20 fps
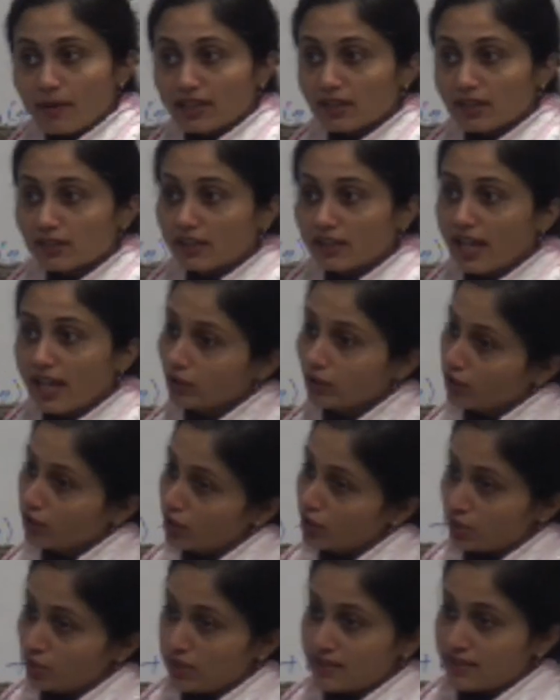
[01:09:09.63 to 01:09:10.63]

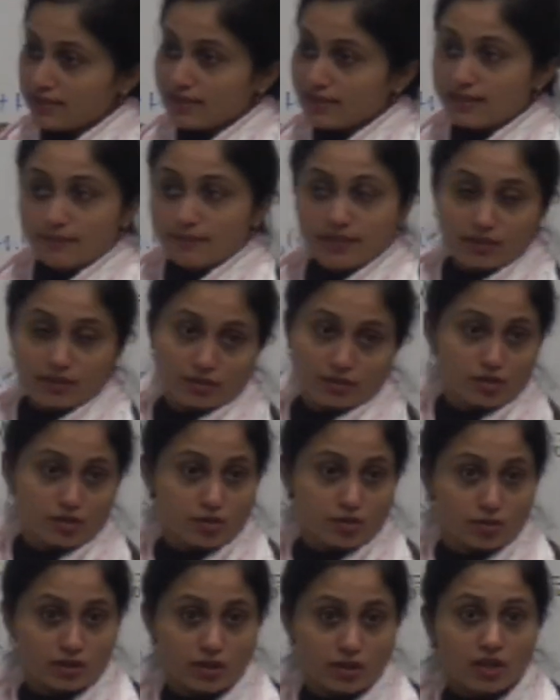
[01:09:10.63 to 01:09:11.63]
calculations, this method is
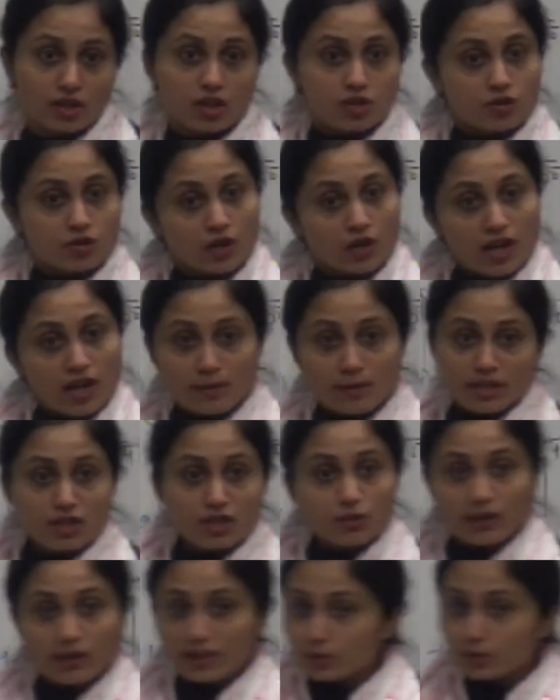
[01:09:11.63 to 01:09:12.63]
good. So I mean
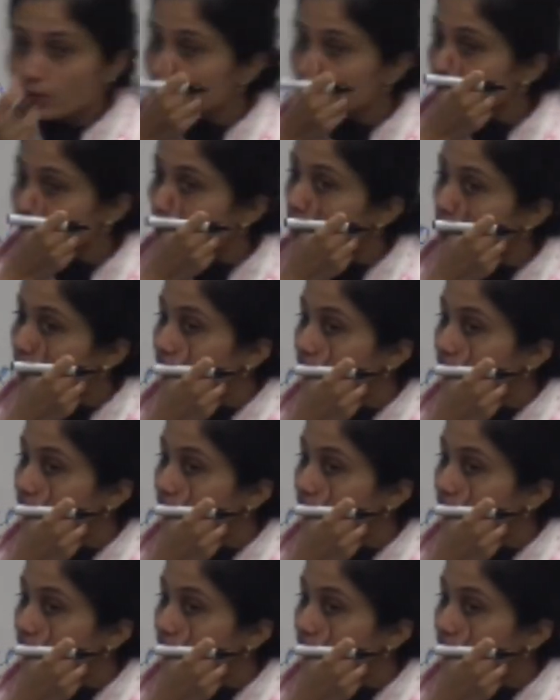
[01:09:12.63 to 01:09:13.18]
square root or